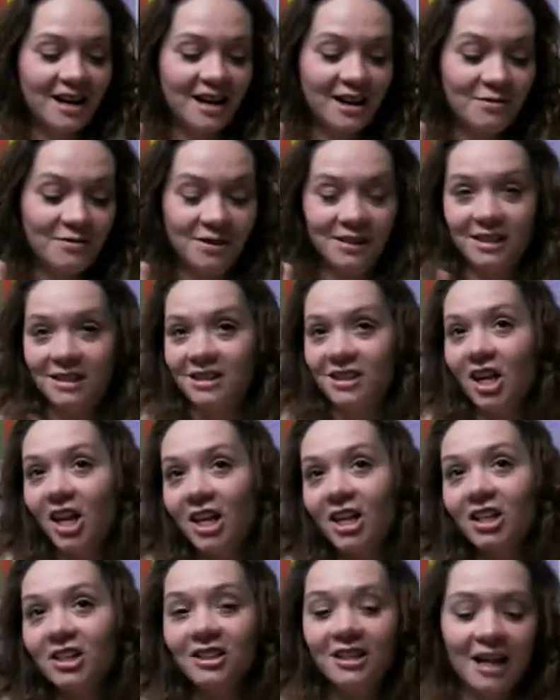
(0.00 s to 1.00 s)
I wasn't
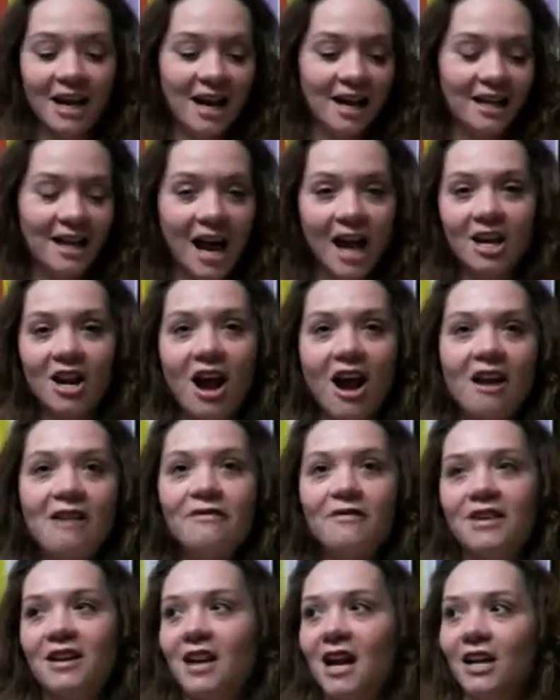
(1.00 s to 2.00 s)
tired. I got
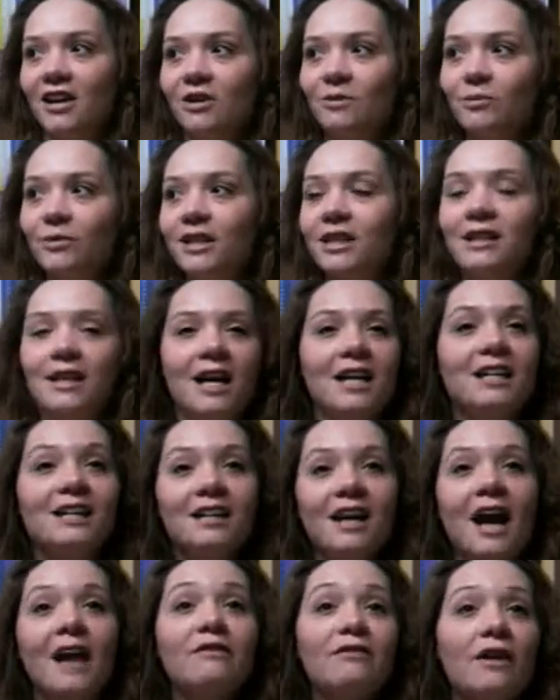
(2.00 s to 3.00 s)
off and I could breathe. I
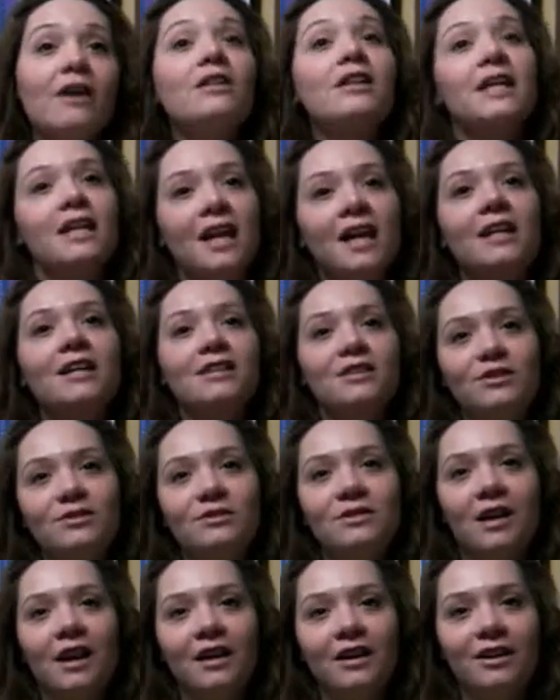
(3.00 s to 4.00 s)
didn't. I felt like I could
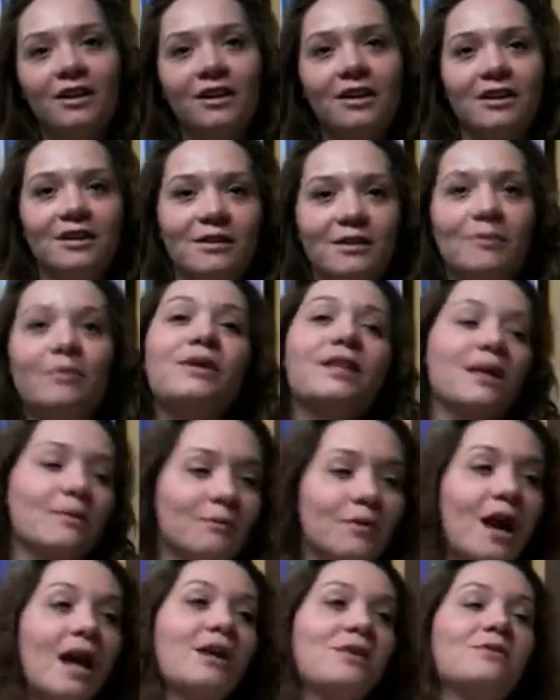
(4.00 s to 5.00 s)
do longer. But then
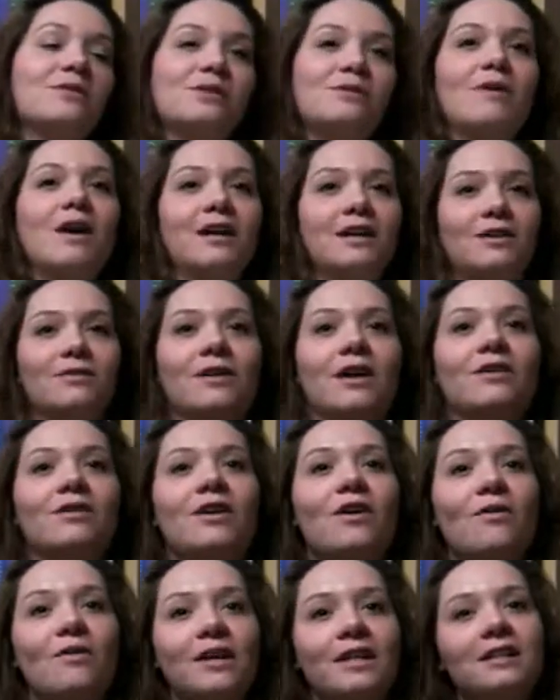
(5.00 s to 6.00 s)
awesome. Ryan was walking
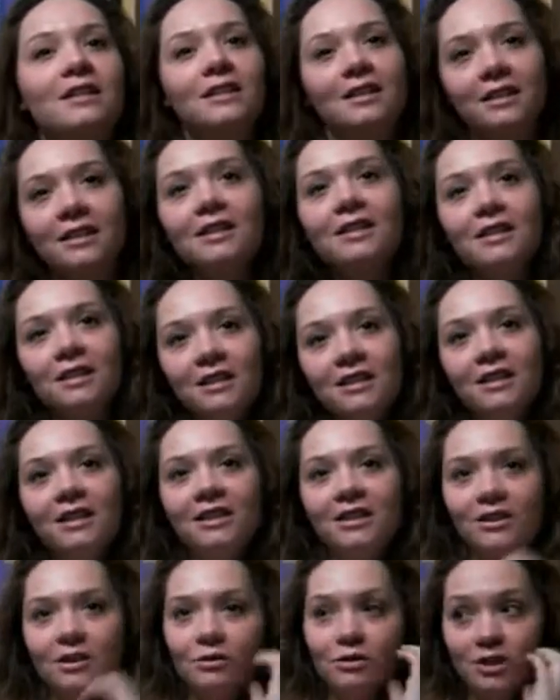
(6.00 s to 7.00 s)
around going,
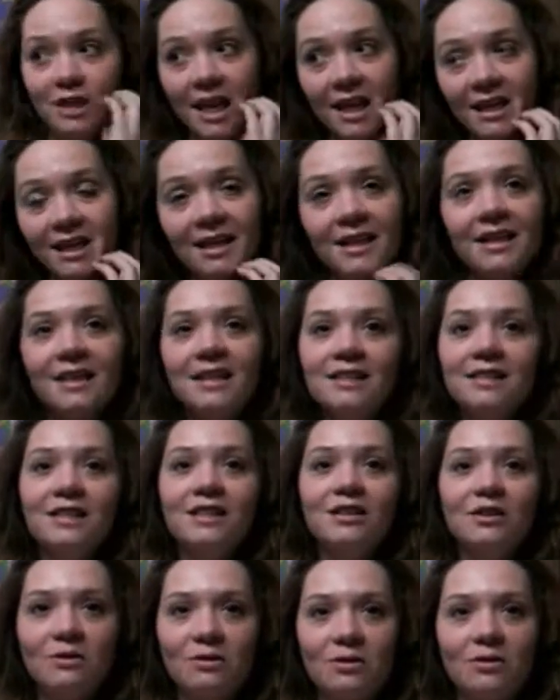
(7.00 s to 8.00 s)
you know, take it
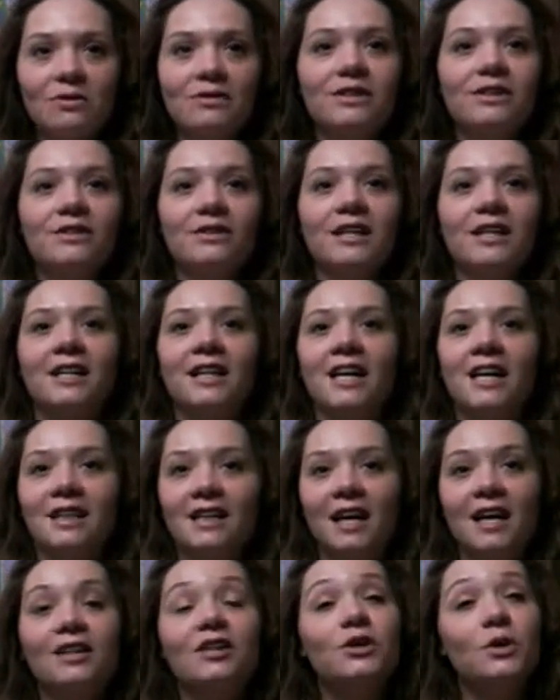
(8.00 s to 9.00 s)
easy, don't overdo it. And
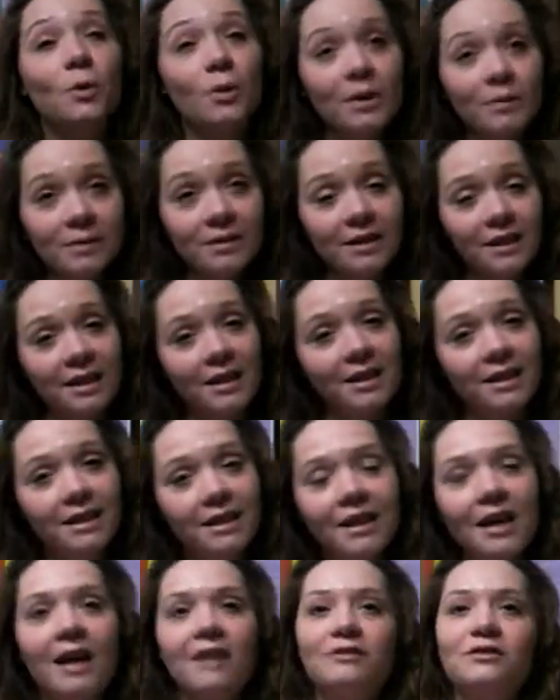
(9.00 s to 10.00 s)
then
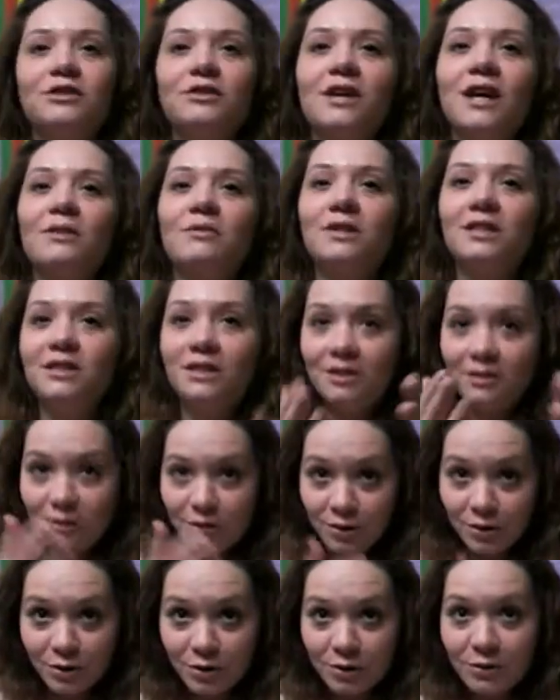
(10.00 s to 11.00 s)
normally after I would
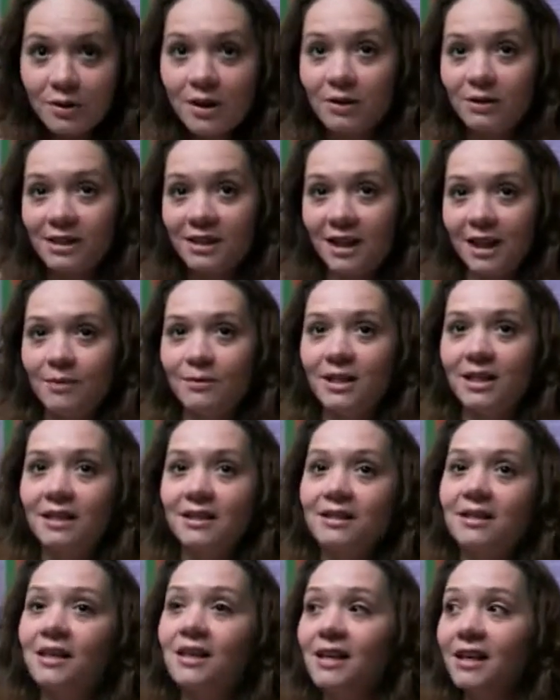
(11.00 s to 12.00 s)
do those 10
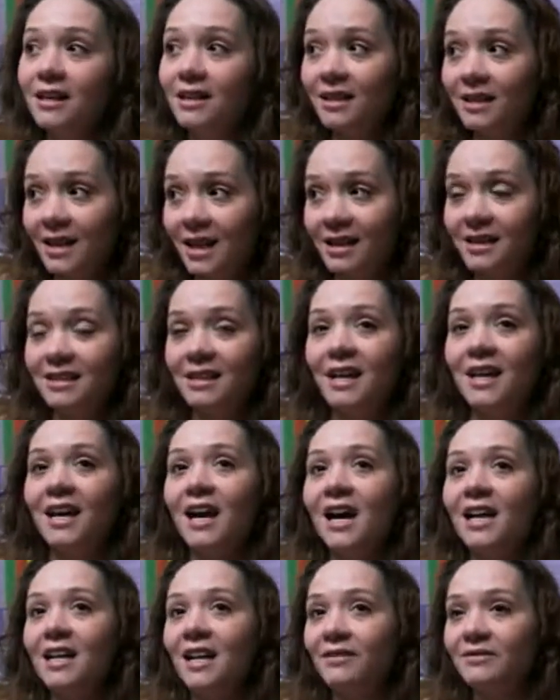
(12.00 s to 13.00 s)
minutes, the next day
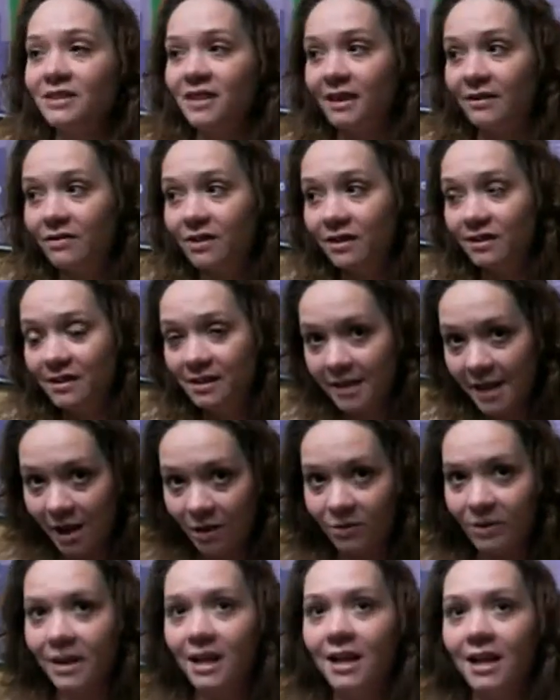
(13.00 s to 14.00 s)
I'd have to have a
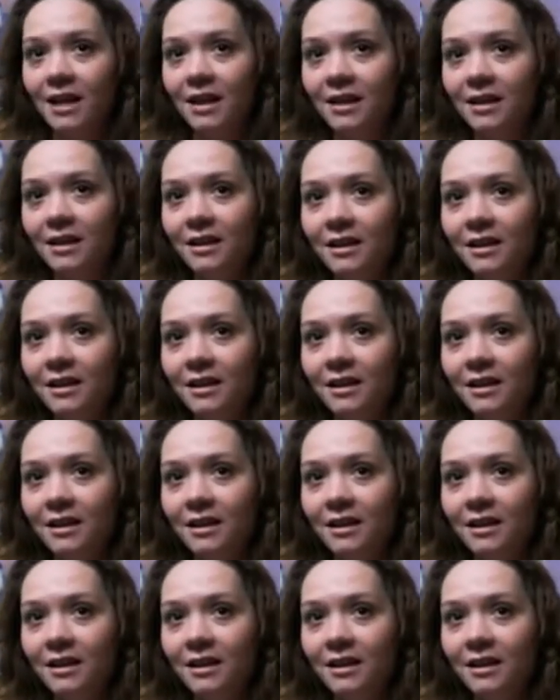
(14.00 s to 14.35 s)
down day.